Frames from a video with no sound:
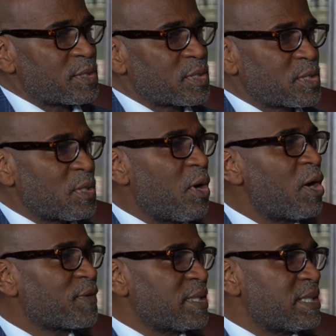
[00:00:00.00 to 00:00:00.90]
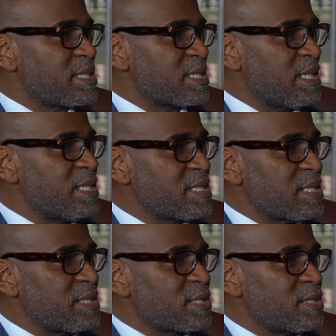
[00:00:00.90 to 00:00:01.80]
so often it's
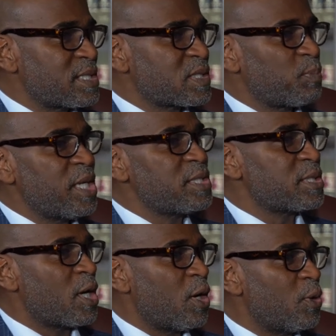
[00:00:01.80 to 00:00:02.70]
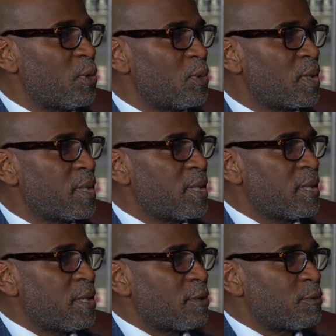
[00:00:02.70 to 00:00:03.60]
easy to just pigeonhole
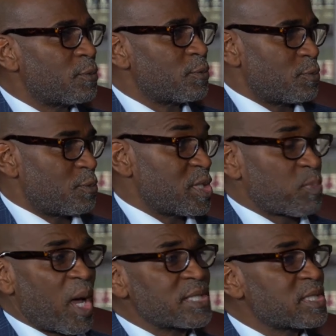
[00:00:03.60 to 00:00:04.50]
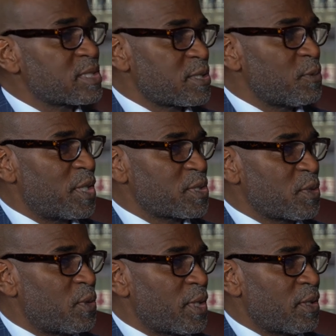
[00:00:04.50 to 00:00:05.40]
responses to what's
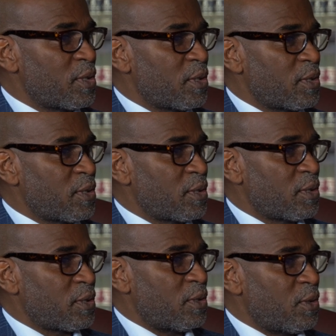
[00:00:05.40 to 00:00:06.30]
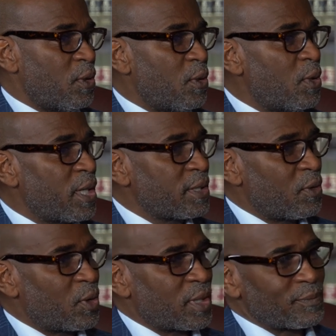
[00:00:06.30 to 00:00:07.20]
going on,
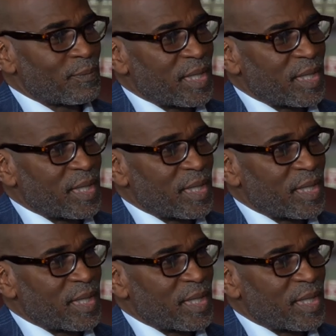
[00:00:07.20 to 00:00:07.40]
or